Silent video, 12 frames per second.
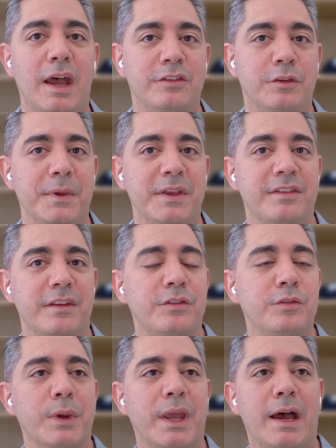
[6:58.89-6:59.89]
as a
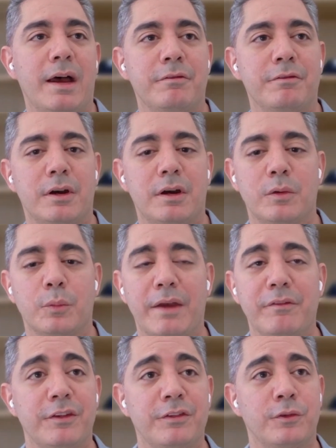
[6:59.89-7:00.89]
business. We have
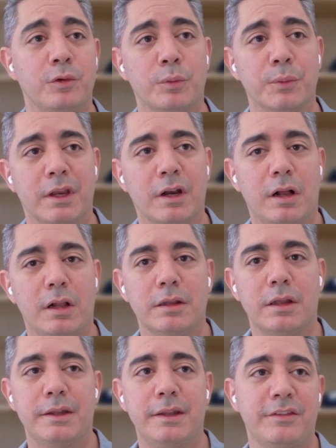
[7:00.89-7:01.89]
this tool we
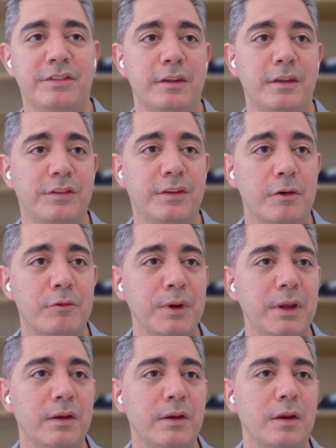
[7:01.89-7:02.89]
call Nexxen
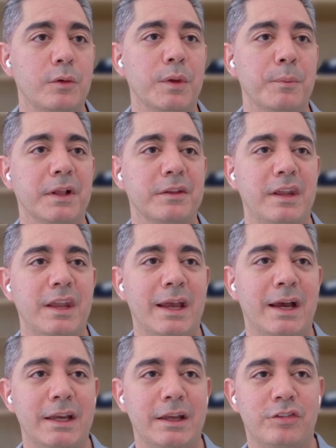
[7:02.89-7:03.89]
Discovery, and we built an
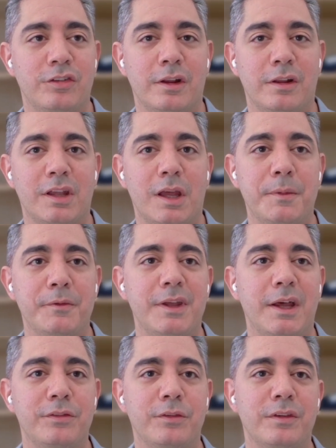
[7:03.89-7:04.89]
AI agent on top of
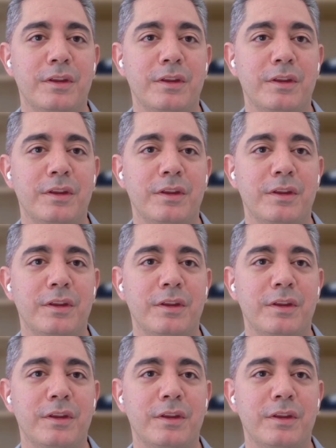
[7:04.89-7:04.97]
that. So